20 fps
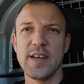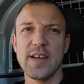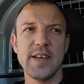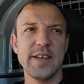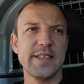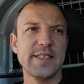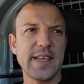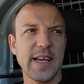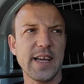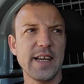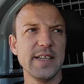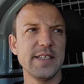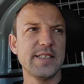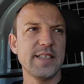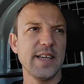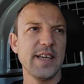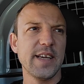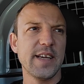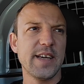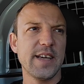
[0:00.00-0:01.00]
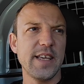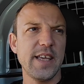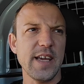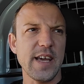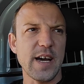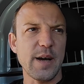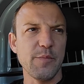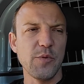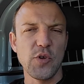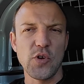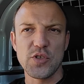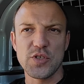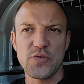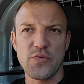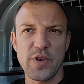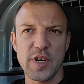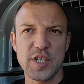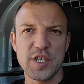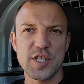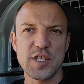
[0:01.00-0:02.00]
Second thing, yeah, I'm not
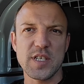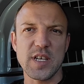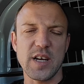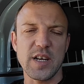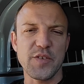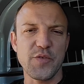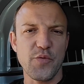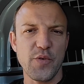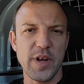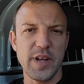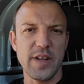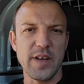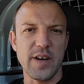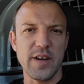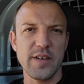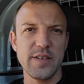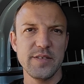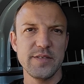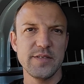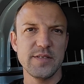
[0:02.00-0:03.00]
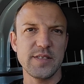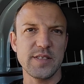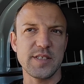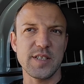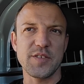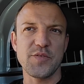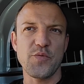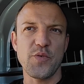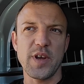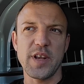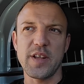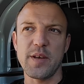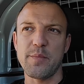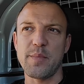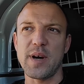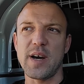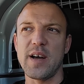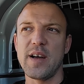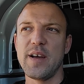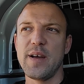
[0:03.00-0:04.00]
registered trader as a trader,
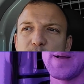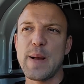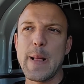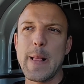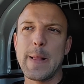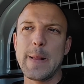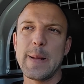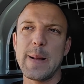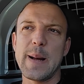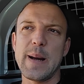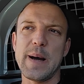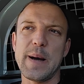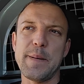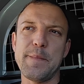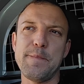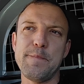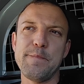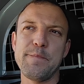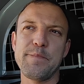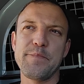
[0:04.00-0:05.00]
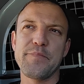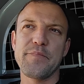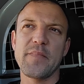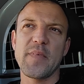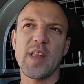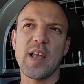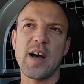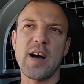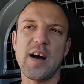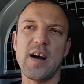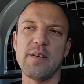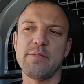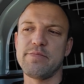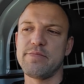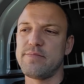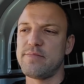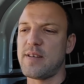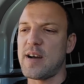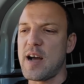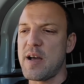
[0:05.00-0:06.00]
but
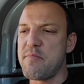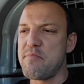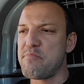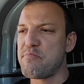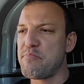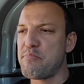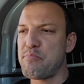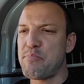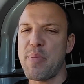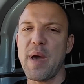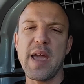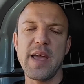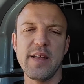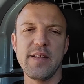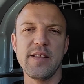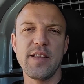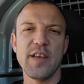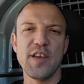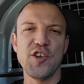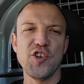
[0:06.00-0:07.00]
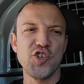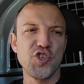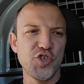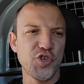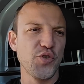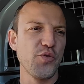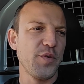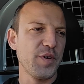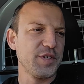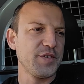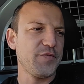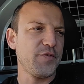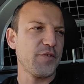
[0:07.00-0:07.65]
I'm paying the insurance for